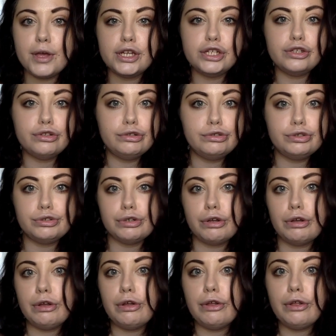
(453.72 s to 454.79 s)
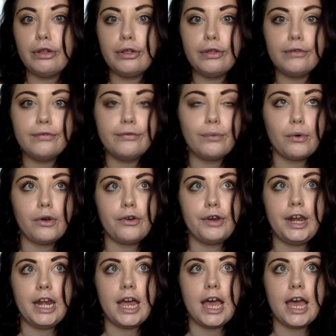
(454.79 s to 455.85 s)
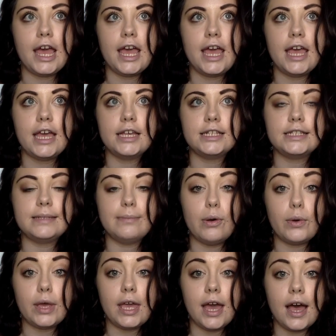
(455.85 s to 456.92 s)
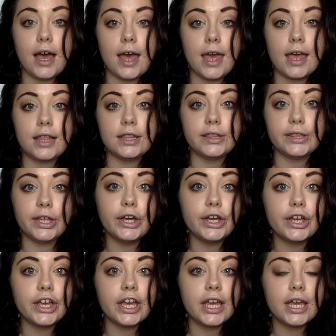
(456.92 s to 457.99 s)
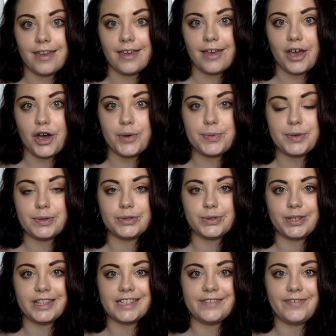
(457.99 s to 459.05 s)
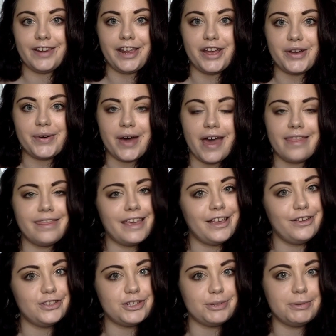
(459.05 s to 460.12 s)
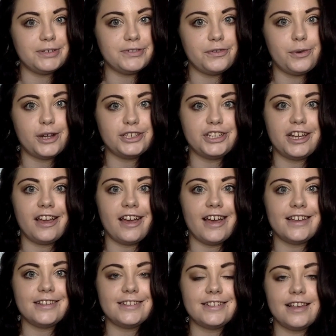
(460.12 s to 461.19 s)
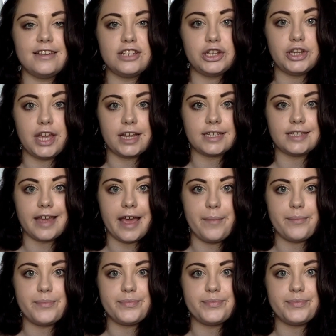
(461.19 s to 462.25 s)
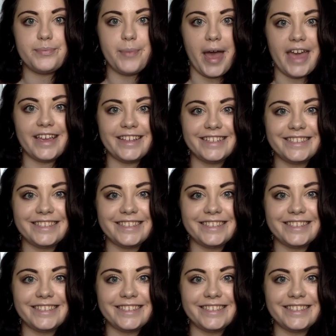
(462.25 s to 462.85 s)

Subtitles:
neutral, foregreen eye, smoky eye look. Hope you enjoyed this video. Thank you so much for watching, guys. Until next time, bye.